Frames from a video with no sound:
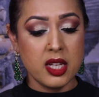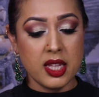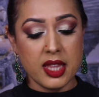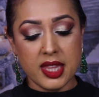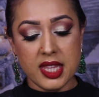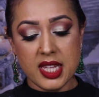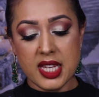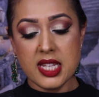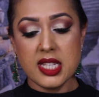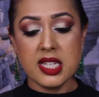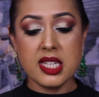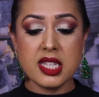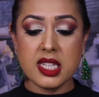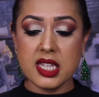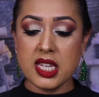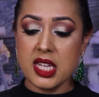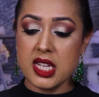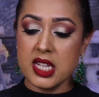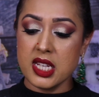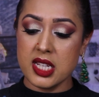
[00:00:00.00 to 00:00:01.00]
This
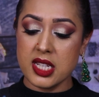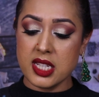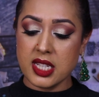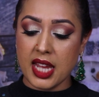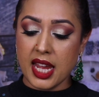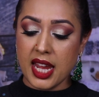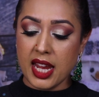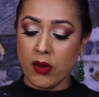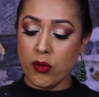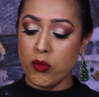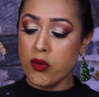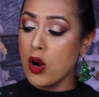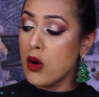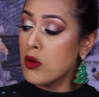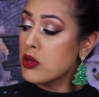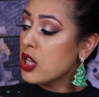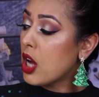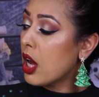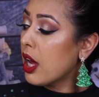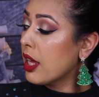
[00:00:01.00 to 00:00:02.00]
is a
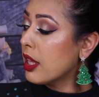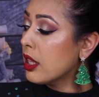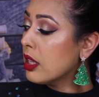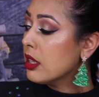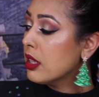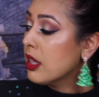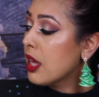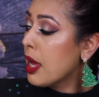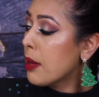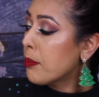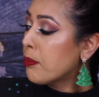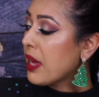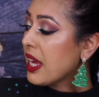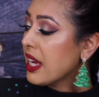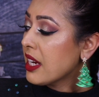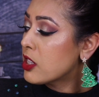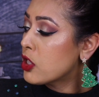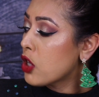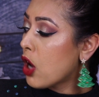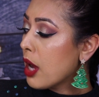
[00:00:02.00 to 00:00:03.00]
Rodial
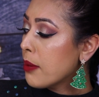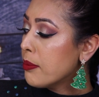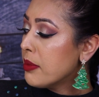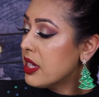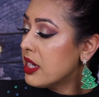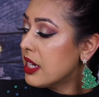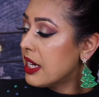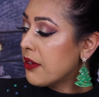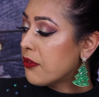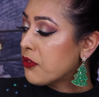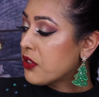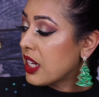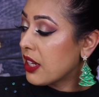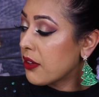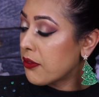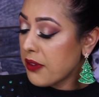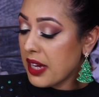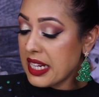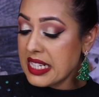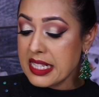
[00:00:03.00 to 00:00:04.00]
Pink Diamond
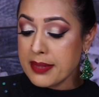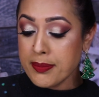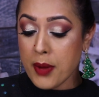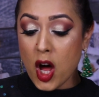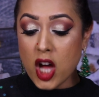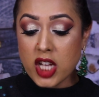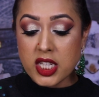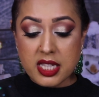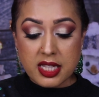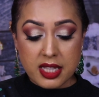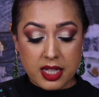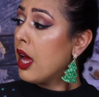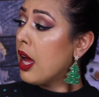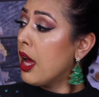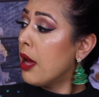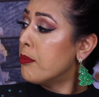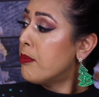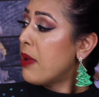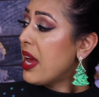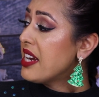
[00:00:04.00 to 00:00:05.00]
Lifting Face Mask.
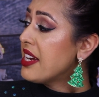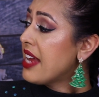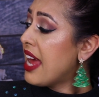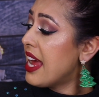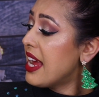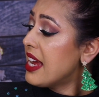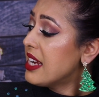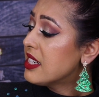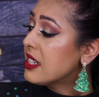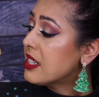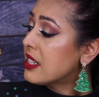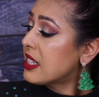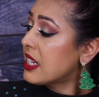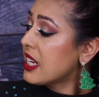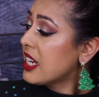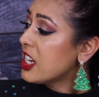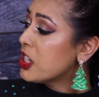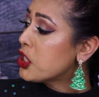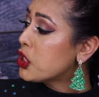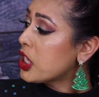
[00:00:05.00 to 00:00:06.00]
Bedhead
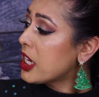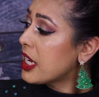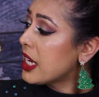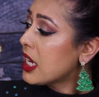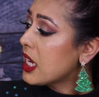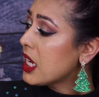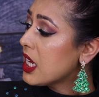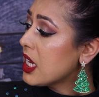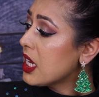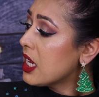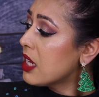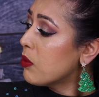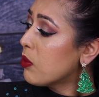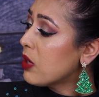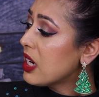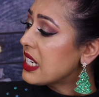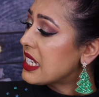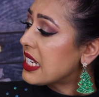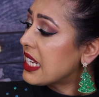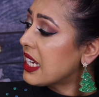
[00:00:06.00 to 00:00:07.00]
TIGI,
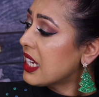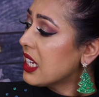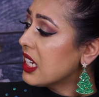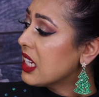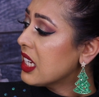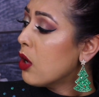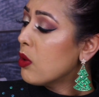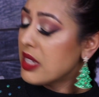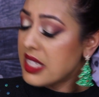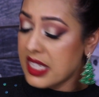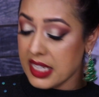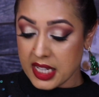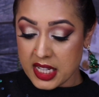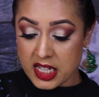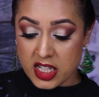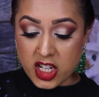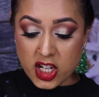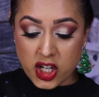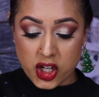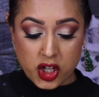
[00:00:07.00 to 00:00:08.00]
what is it? Oh, it's a
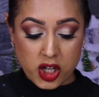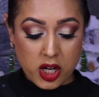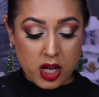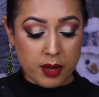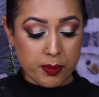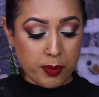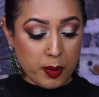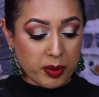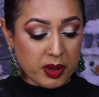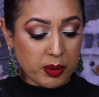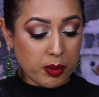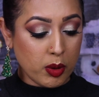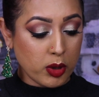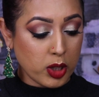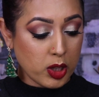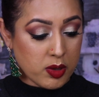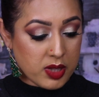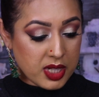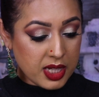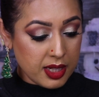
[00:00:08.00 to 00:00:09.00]
conditioner. Probably
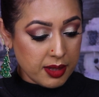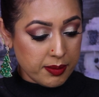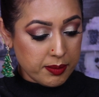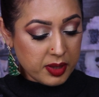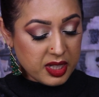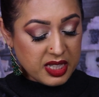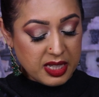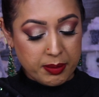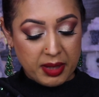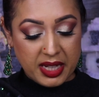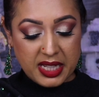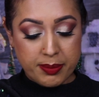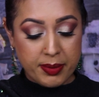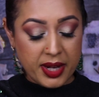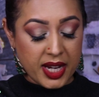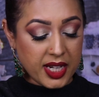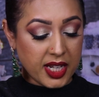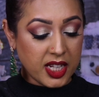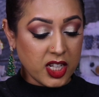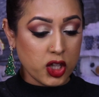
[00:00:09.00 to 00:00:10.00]
won't use it because it makes my
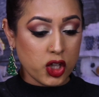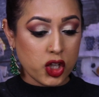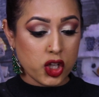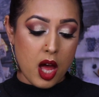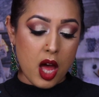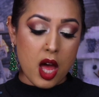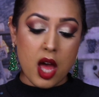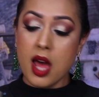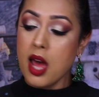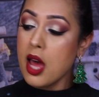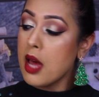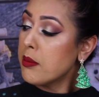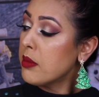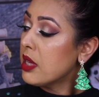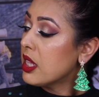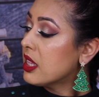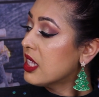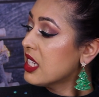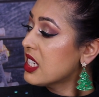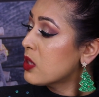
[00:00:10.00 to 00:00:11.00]
head itch. Um,
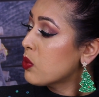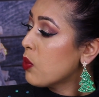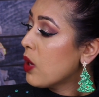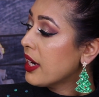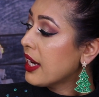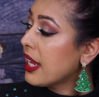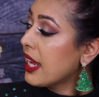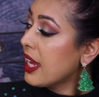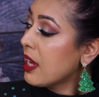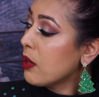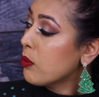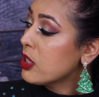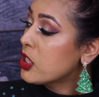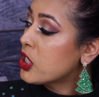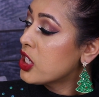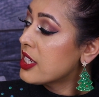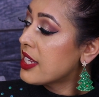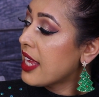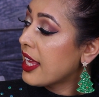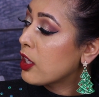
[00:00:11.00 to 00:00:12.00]
this one here,
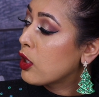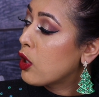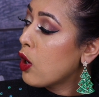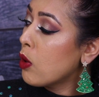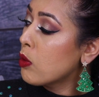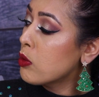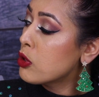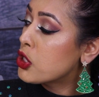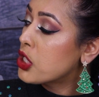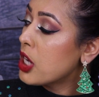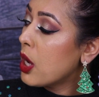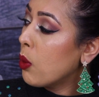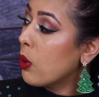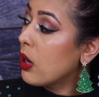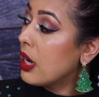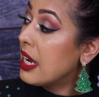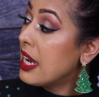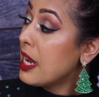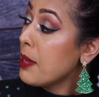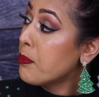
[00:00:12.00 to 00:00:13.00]
which is a Gold Gel
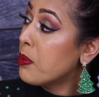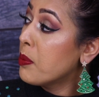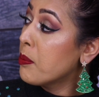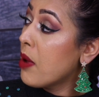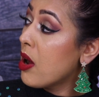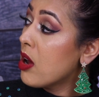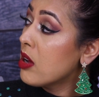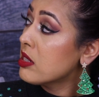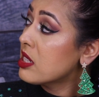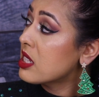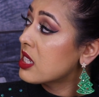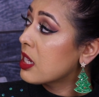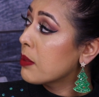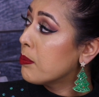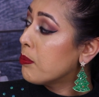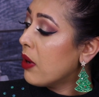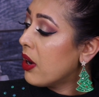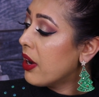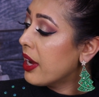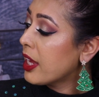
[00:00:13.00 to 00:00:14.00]
Lip
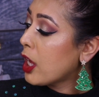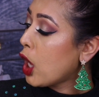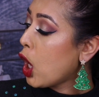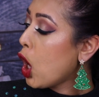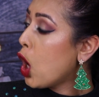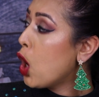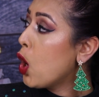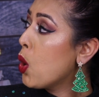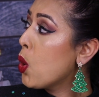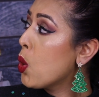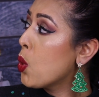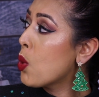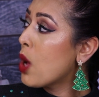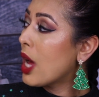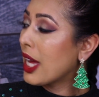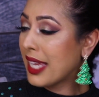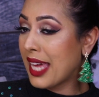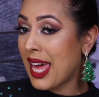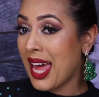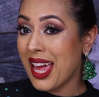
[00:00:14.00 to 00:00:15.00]
Mask by
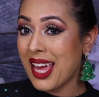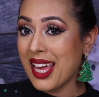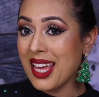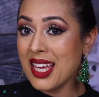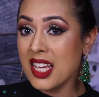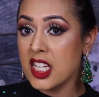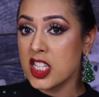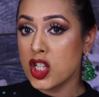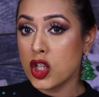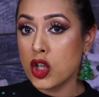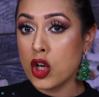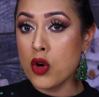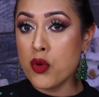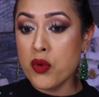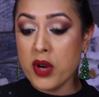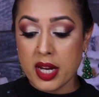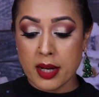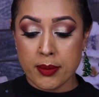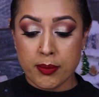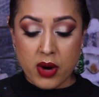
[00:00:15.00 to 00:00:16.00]
OK. It's a
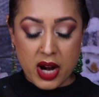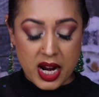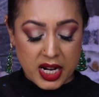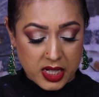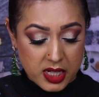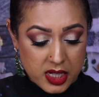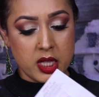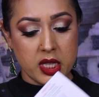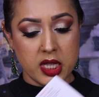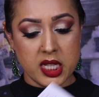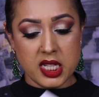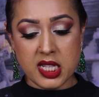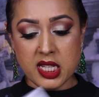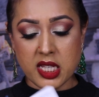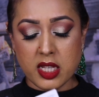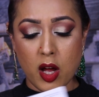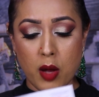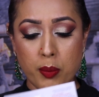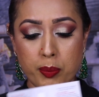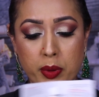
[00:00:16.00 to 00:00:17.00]
Korean brand. This
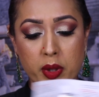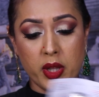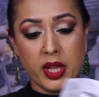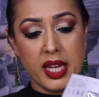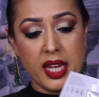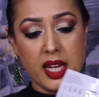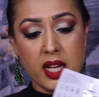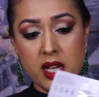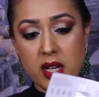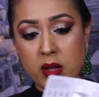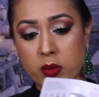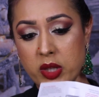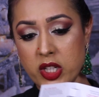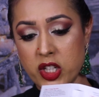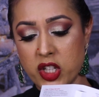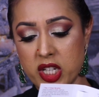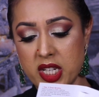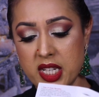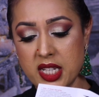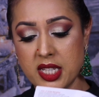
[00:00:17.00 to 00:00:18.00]
sample here,
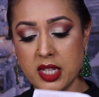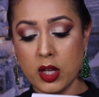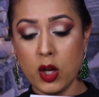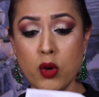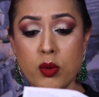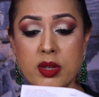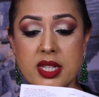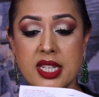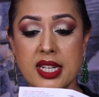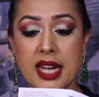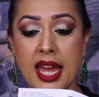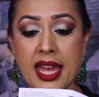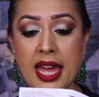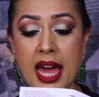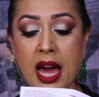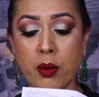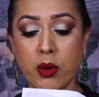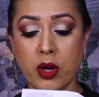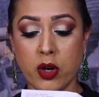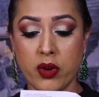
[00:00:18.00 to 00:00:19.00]
which is, oh, it's an 8
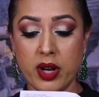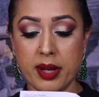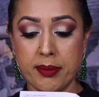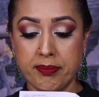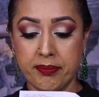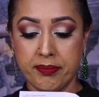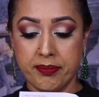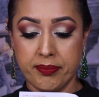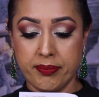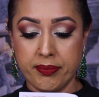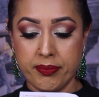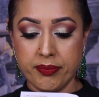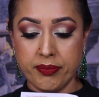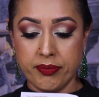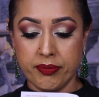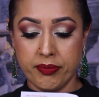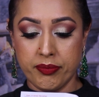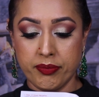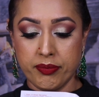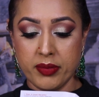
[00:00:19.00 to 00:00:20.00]
Hour Cream.
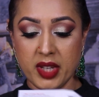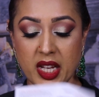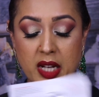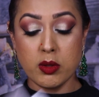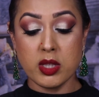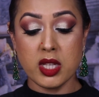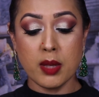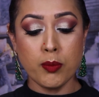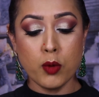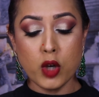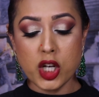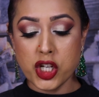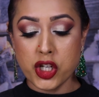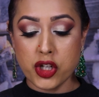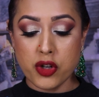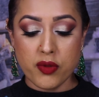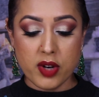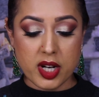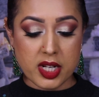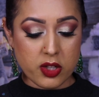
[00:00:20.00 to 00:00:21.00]
There's a
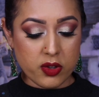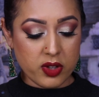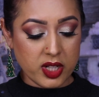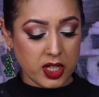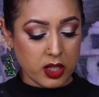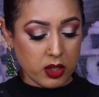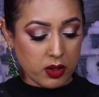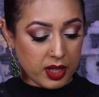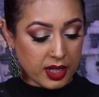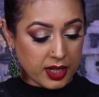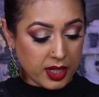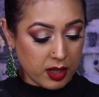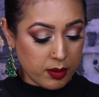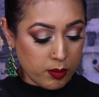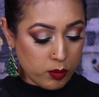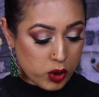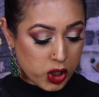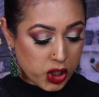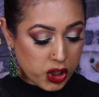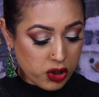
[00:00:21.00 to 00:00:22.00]
moisturiser. I didn't know they did a
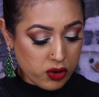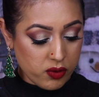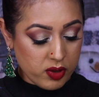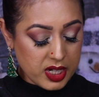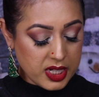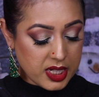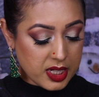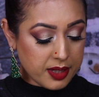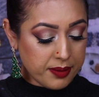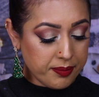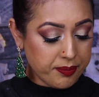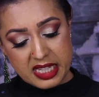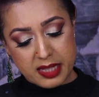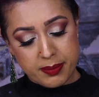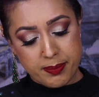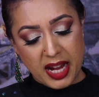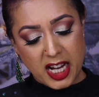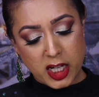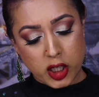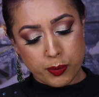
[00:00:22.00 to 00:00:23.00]
moisturiser.
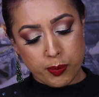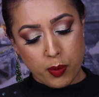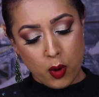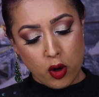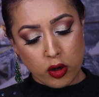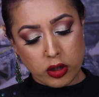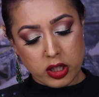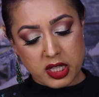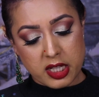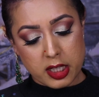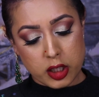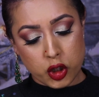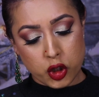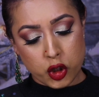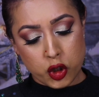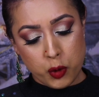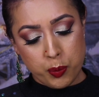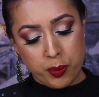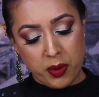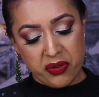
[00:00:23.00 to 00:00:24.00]
Smashbox
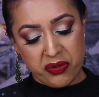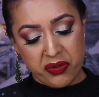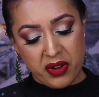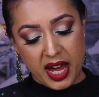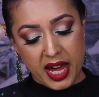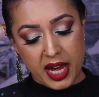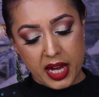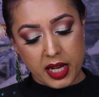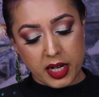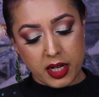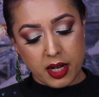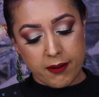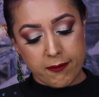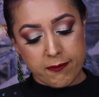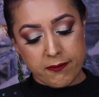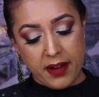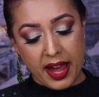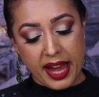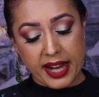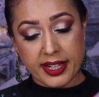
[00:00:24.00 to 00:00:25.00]
Super Fan
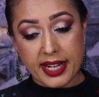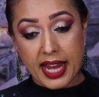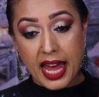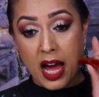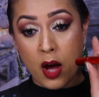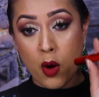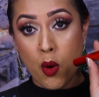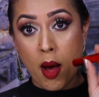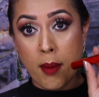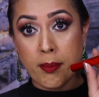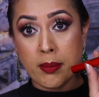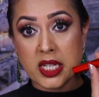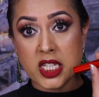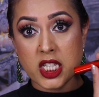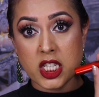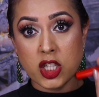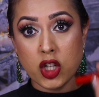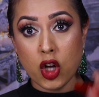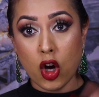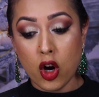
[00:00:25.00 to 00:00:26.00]
Fanned Out
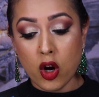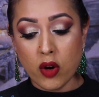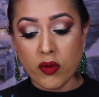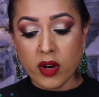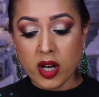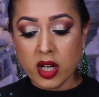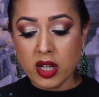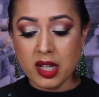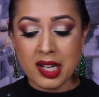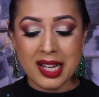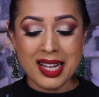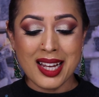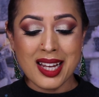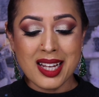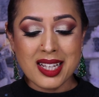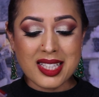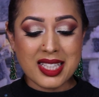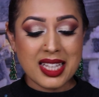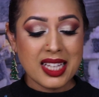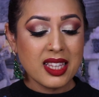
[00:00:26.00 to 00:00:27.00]
Mascara.
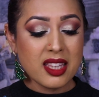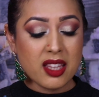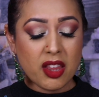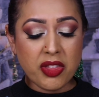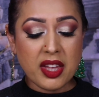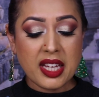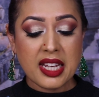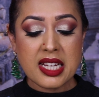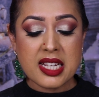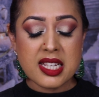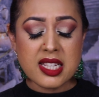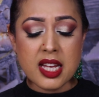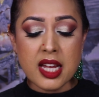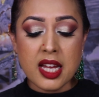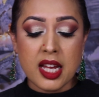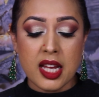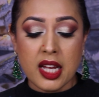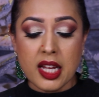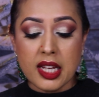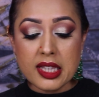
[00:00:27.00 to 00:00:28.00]
See, the thing is,
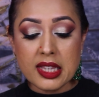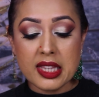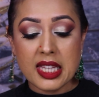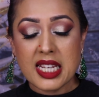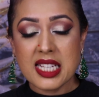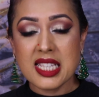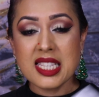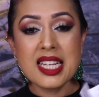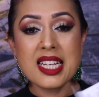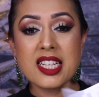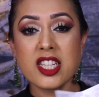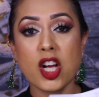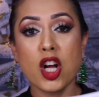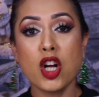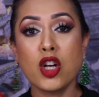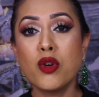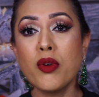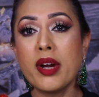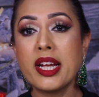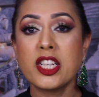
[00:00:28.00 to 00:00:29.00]
these things
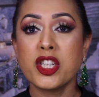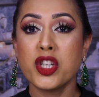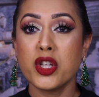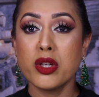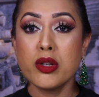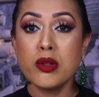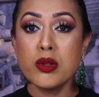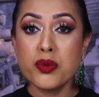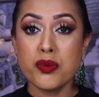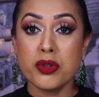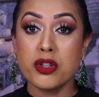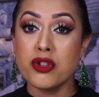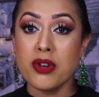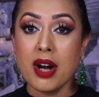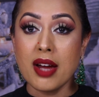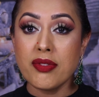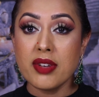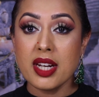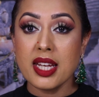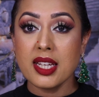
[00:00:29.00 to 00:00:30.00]
are great to use for
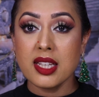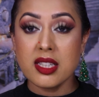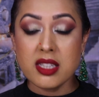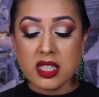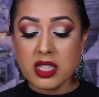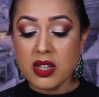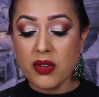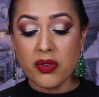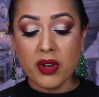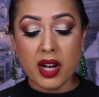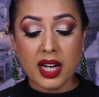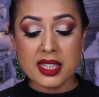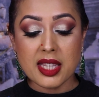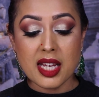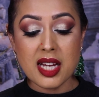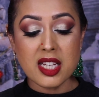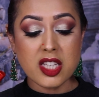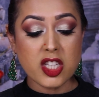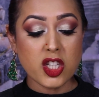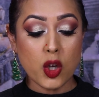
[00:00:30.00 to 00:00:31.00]
traveling and stuff like
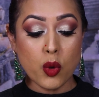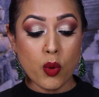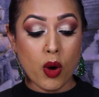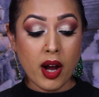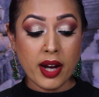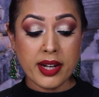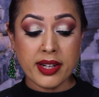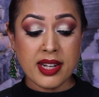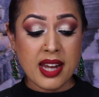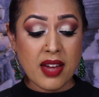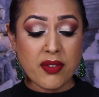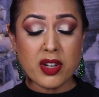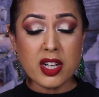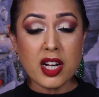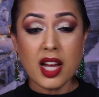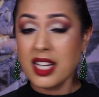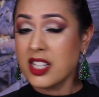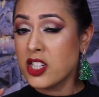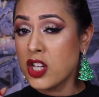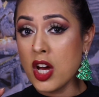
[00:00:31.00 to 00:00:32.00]
that so i'd never
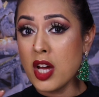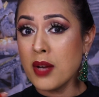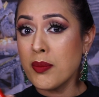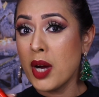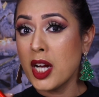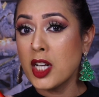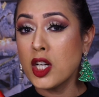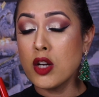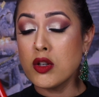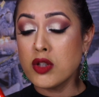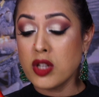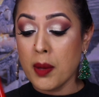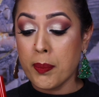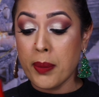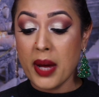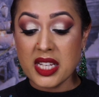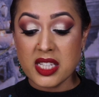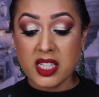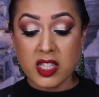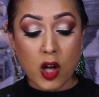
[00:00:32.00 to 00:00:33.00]
like turn my nose up
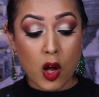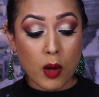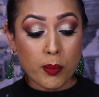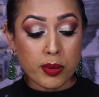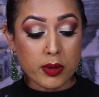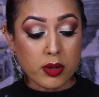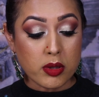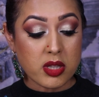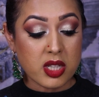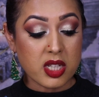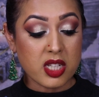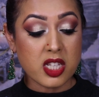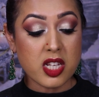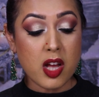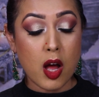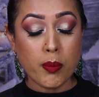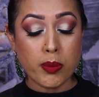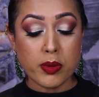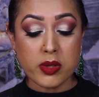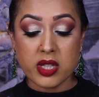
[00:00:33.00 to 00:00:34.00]
at samples and
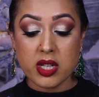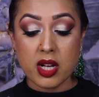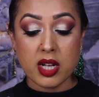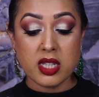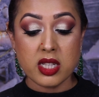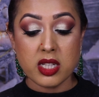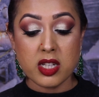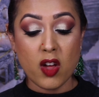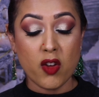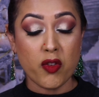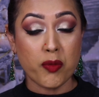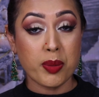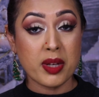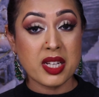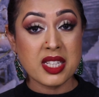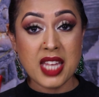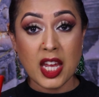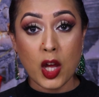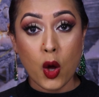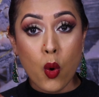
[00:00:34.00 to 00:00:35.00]
sample size stuff
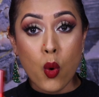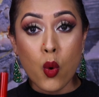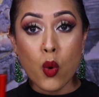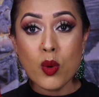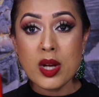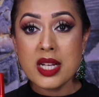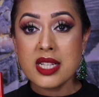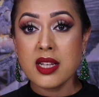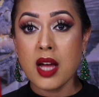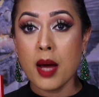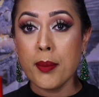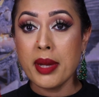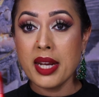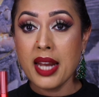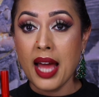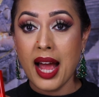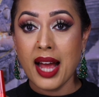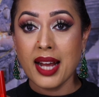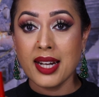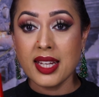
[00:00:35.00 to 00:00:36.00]
because they always come in
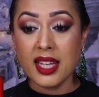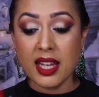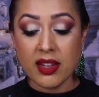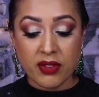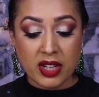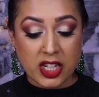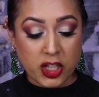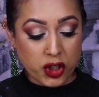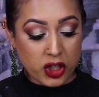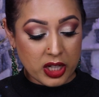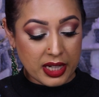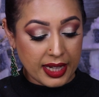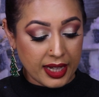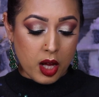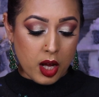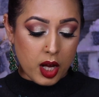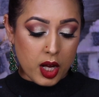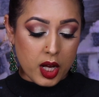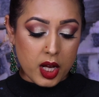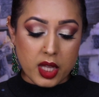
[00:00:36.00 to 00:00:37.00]
handy eventually
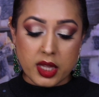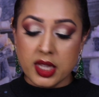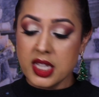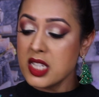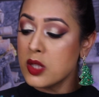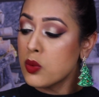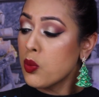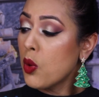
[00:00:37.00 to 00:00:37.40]
uh, this